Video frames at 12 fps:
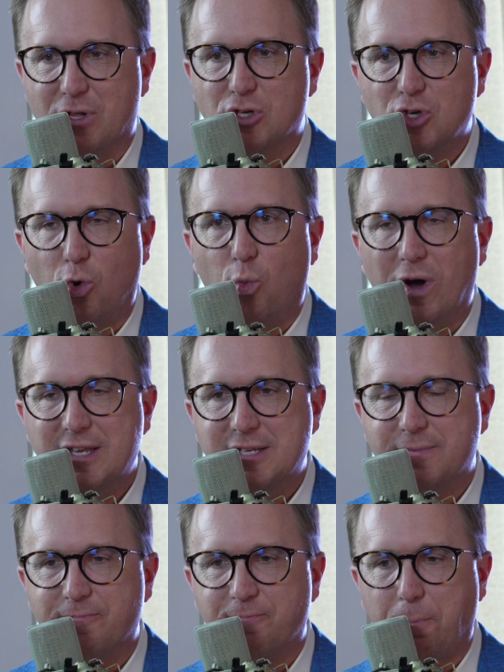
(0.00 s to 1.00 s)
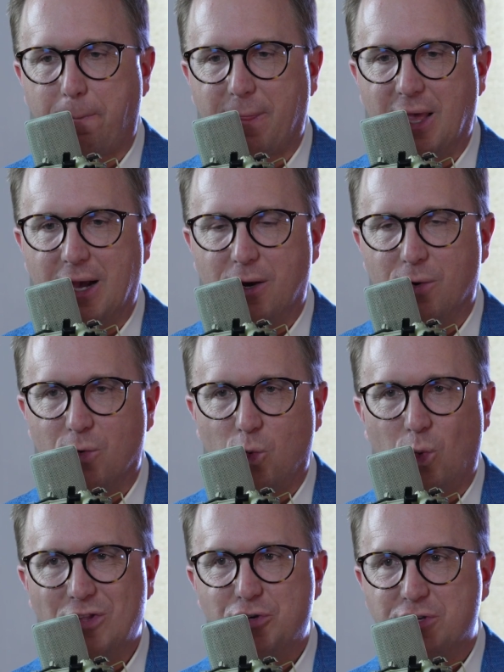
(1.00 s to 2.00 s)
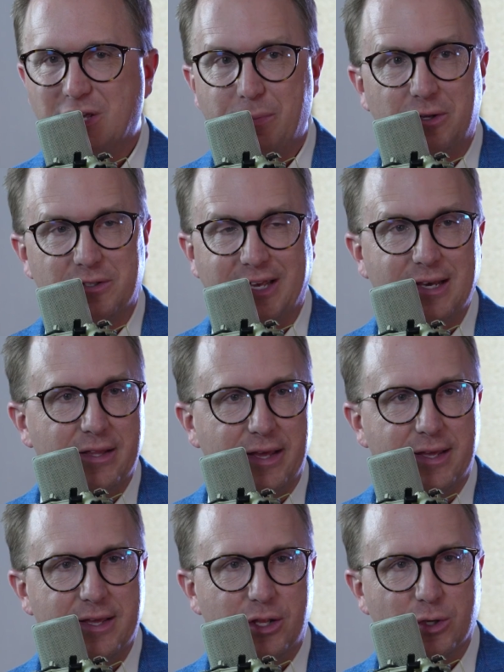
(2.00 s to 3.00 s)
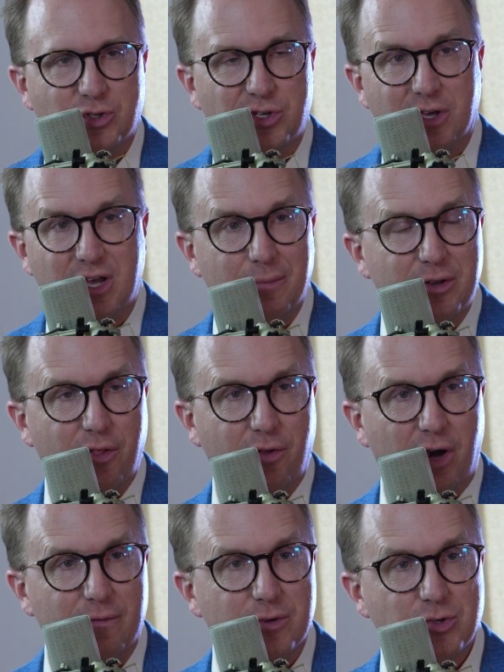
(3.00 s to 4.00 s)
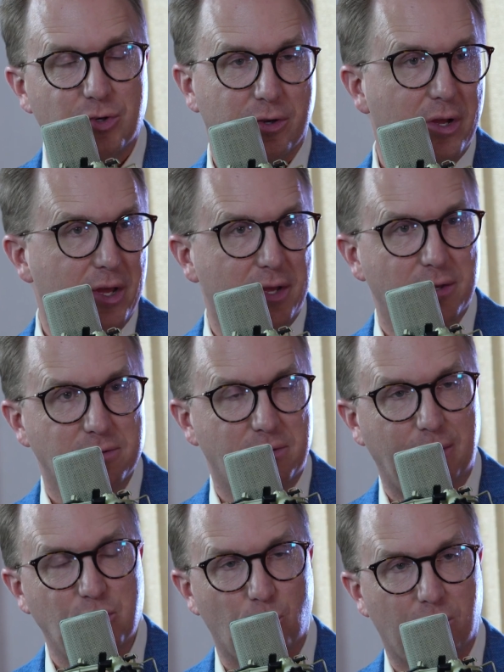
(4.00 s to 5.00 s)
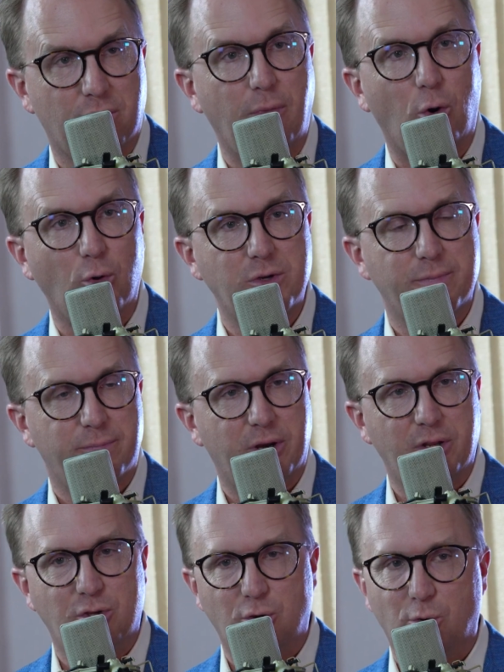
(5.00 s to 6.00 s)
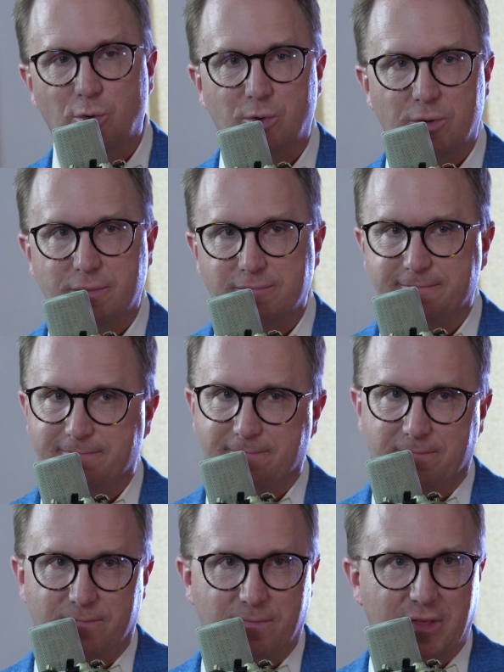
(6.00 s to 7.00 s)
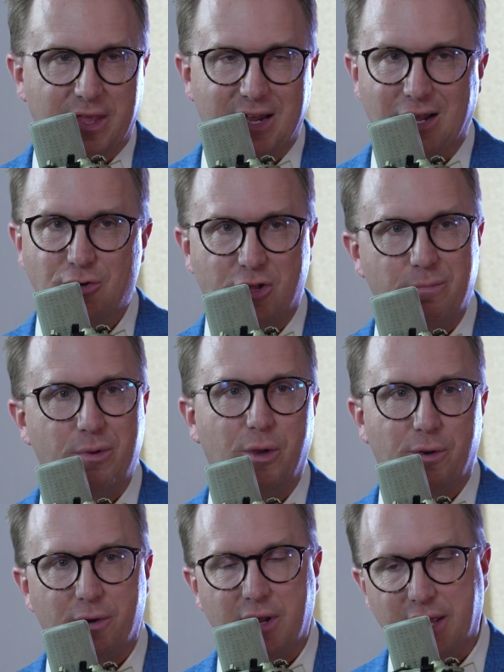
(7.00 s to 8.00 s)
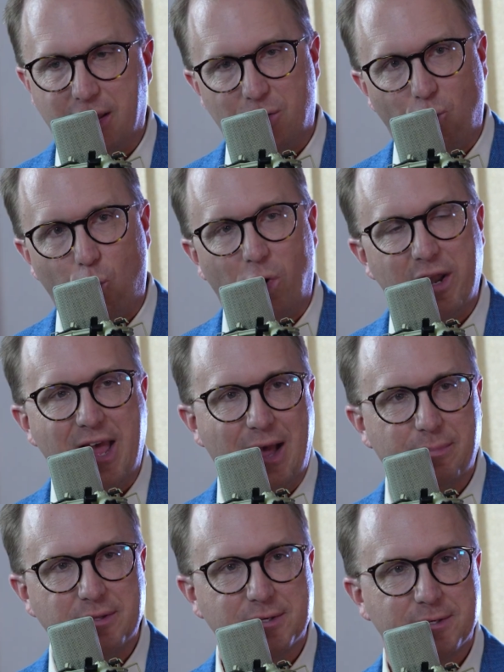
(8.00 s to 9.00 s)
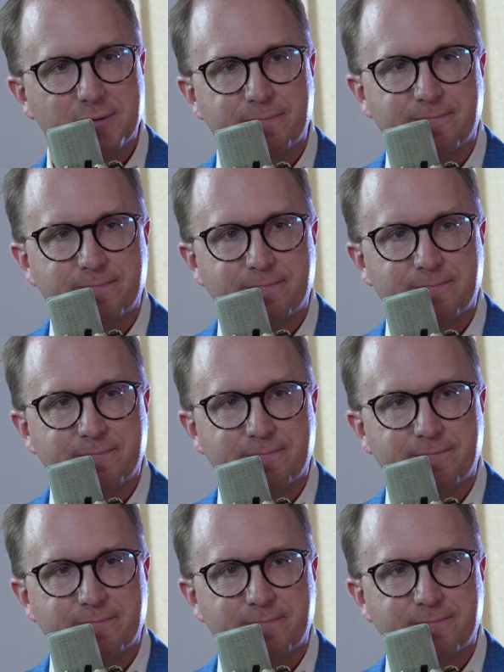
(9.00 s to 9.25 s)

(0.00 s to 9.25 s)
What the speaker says: So what's your typical day like? So you come into the office, or sometimes you work remote, but you get on your computer, and what happens?